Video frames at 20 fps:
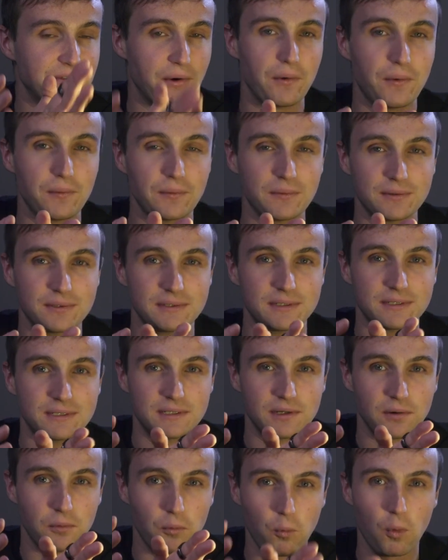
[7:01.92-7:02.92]
don't
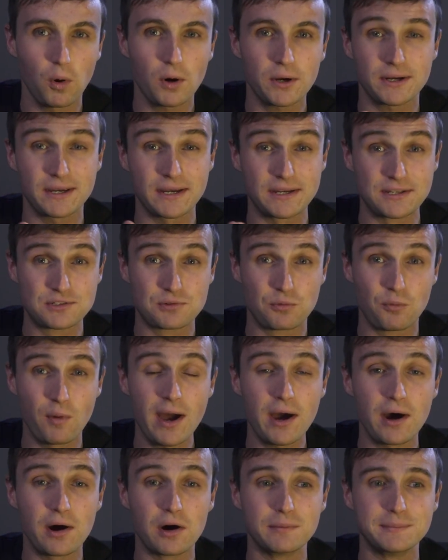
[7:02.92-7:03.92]
work as
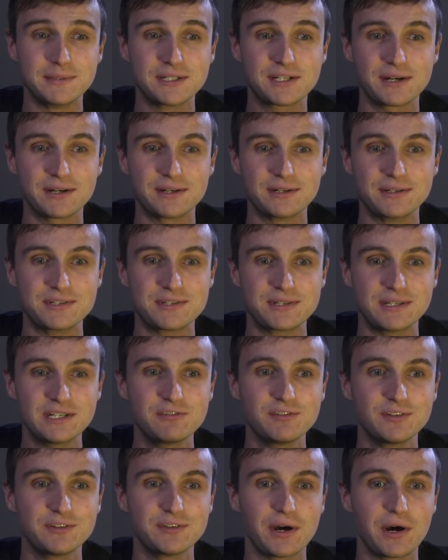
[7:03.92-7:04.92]
well, because
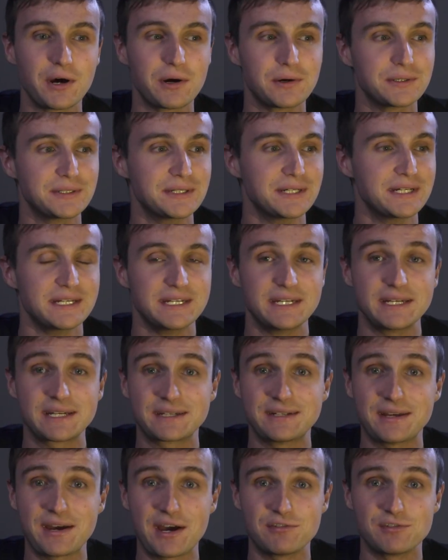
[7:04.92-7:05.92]
even though it
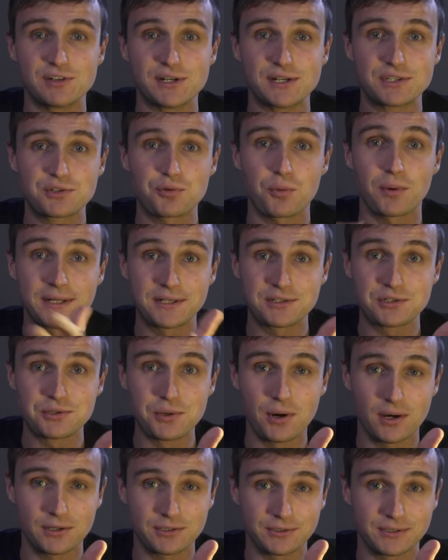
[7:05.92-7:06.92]
can have a
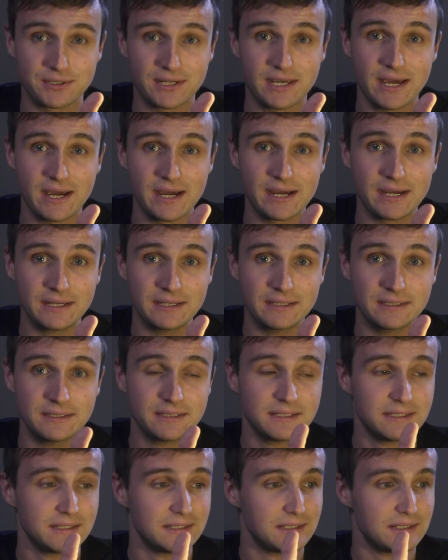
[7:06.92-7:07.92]
2200K,
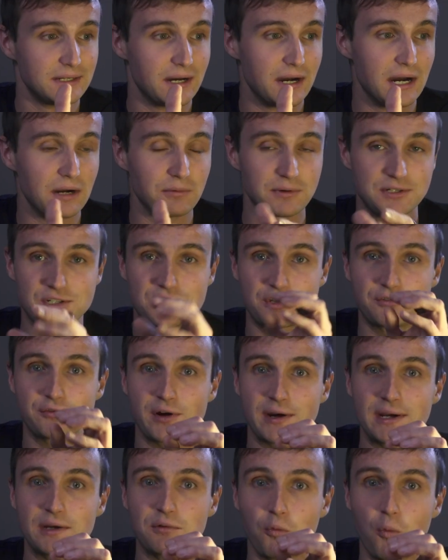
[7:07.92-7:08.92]
which is a
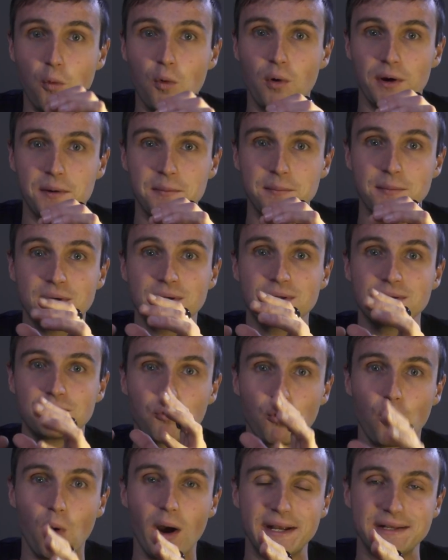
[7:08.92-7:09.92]
very warm
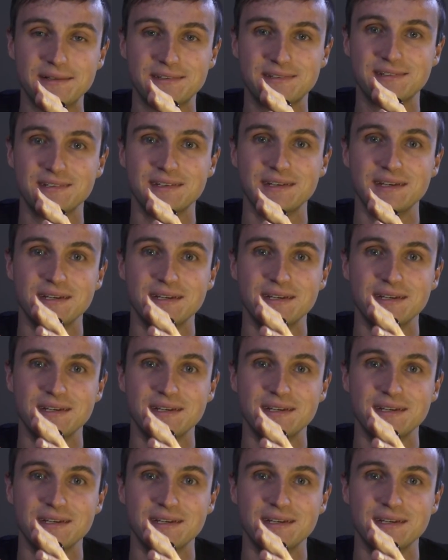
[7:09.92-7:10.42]
white